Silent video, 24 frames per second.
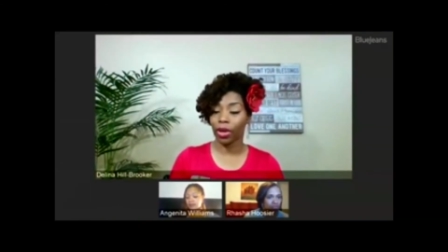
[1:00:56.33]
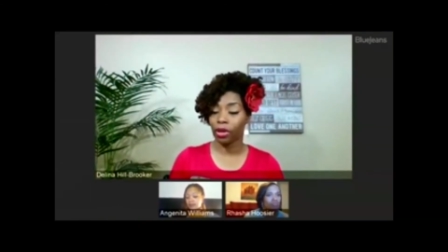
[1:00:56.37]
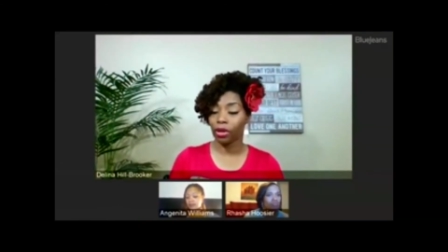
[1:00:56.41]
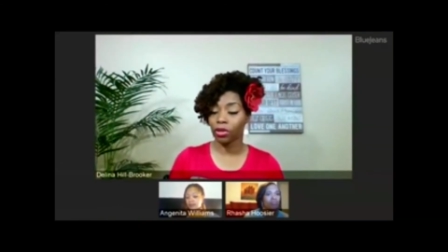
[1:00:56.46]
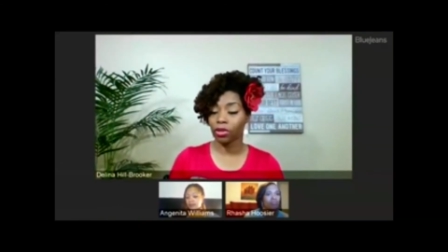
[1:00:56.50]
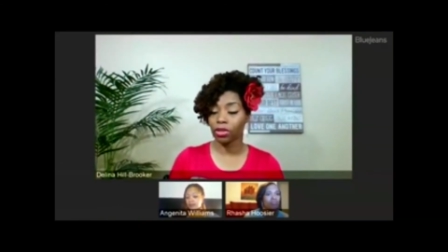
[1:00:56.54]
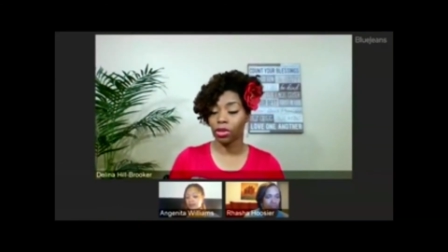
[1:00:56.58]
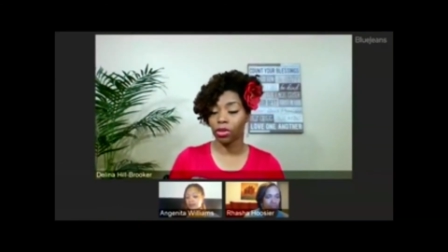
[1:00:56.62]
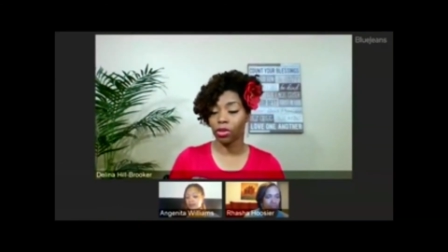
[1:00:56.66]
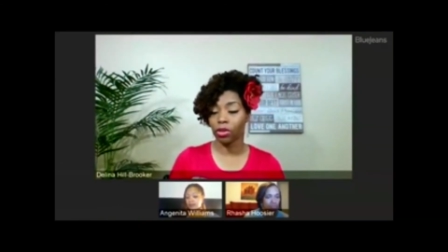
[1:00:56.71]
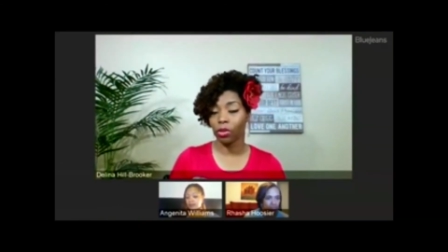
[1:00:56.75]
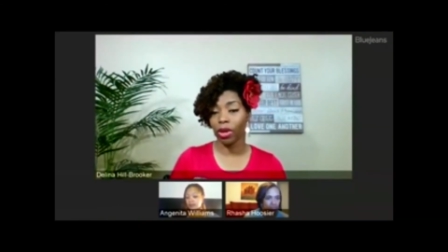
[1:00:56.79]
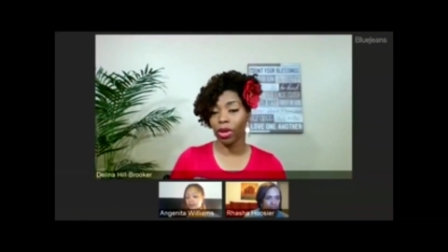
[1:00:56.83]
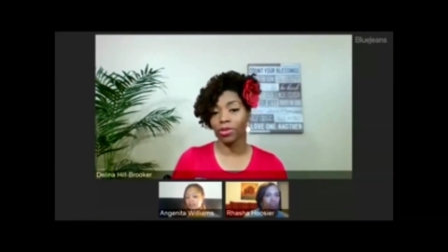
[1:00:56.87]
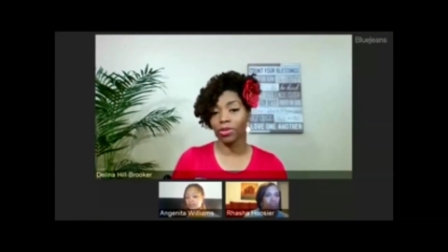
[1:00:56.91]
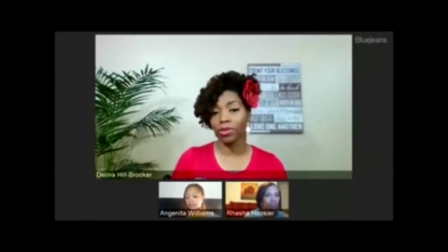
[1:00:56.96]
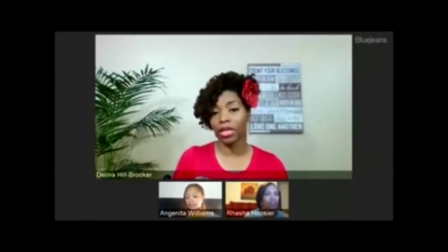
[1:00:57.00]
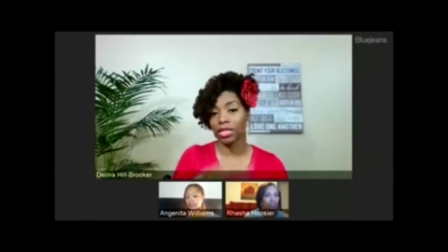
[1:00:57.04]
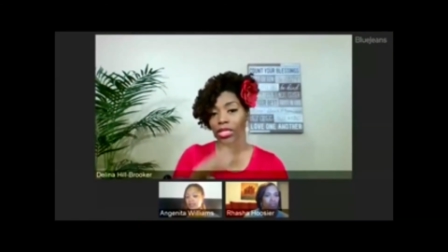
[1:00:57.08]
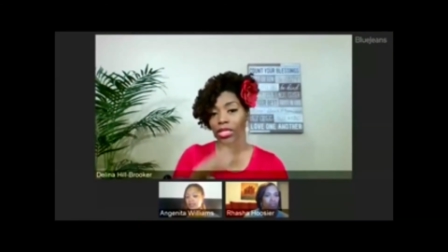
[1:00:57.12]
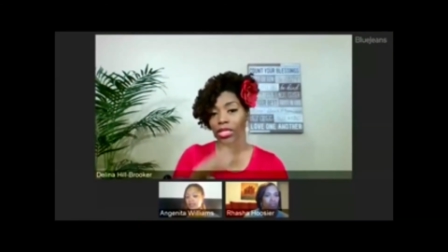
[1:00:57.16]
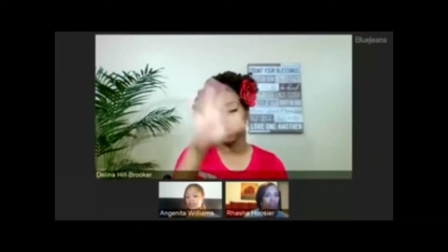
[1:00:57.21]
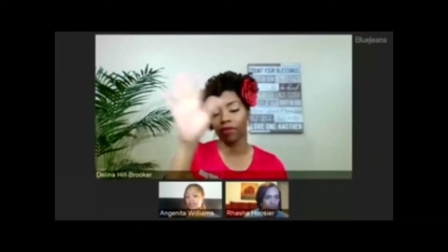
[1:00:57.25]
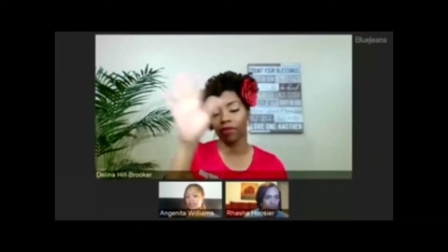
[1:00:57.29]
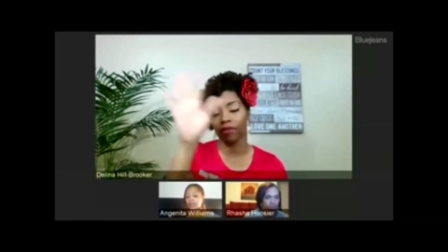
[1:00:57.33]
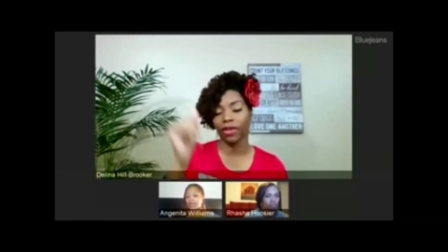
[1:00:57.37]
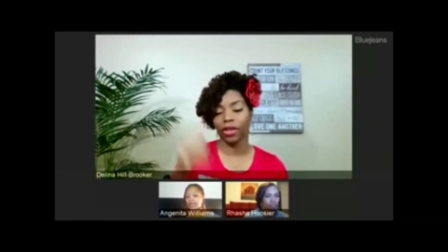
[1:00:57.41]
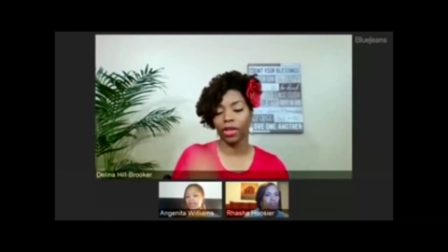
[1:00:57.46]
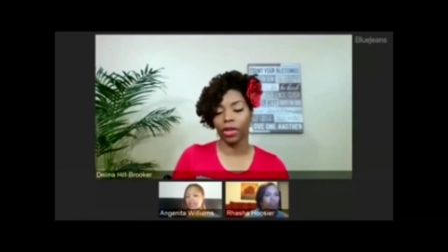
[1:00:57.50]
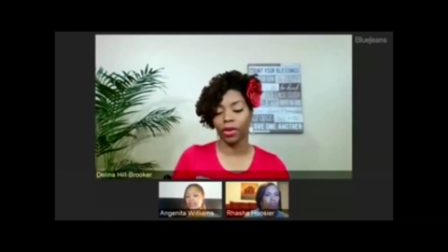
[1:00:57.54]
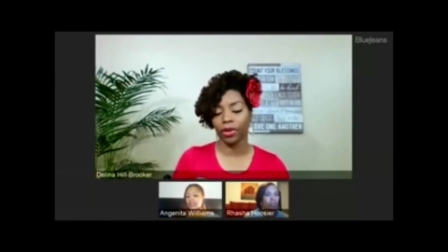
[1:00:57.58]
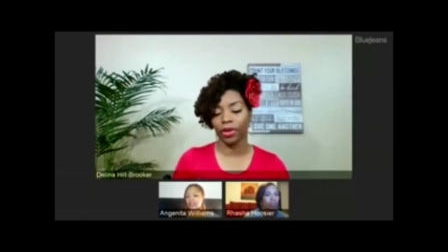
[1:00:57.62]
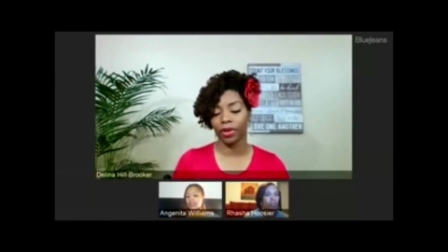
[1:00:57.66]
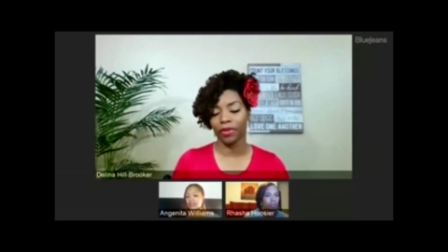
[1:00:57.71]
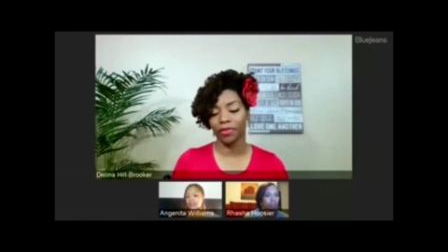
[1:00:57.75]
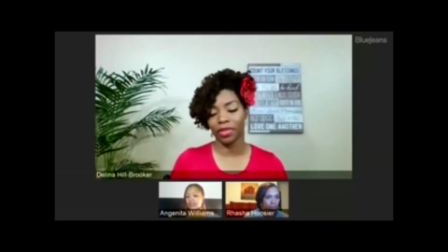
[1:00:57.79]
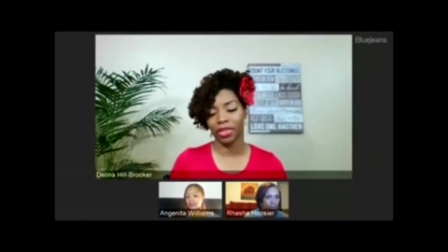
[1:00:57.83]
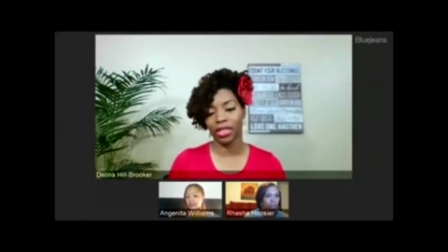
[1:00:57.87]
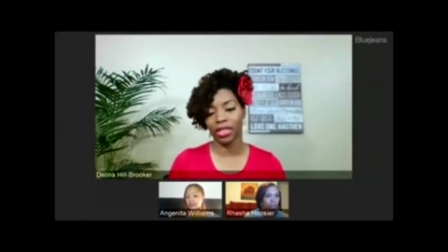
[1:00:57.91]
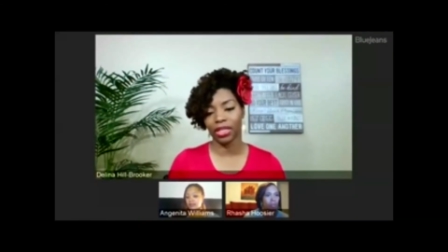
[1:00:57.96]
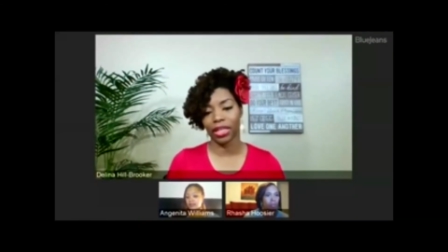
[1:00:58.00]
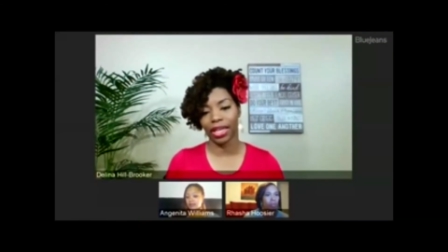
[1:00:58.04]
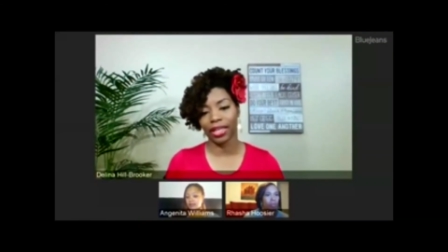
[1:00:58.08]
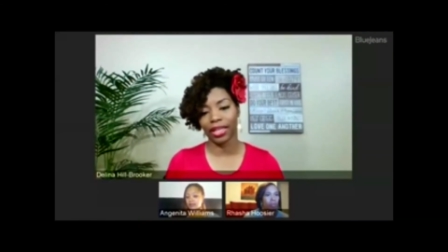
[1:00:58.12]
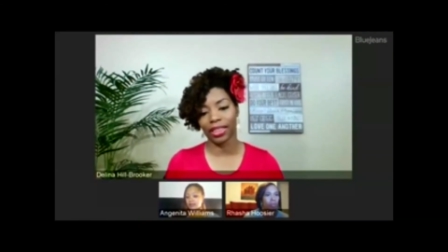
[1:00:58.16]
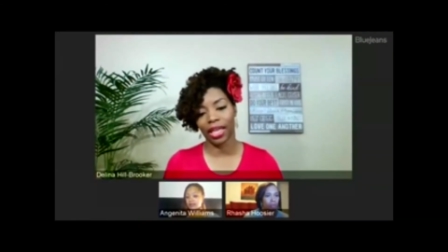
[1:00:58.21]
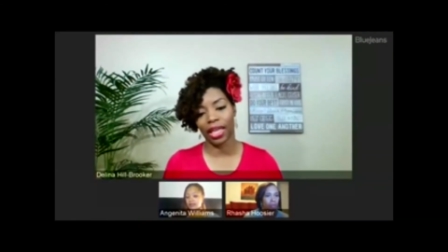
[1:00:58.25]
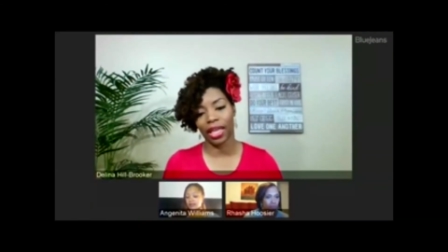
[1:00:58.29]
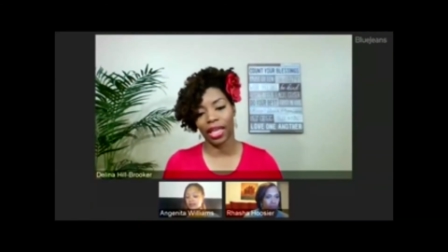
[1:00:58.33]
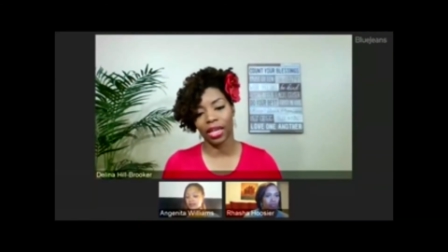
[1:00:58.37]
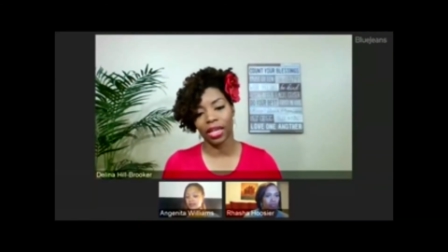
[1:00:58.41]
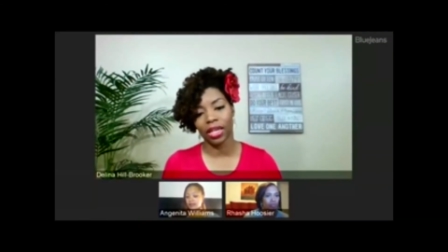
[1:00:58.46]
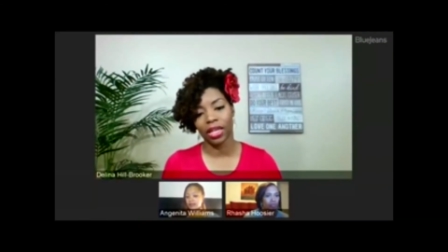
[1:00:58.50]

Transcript: So the website is in the video and everything like that.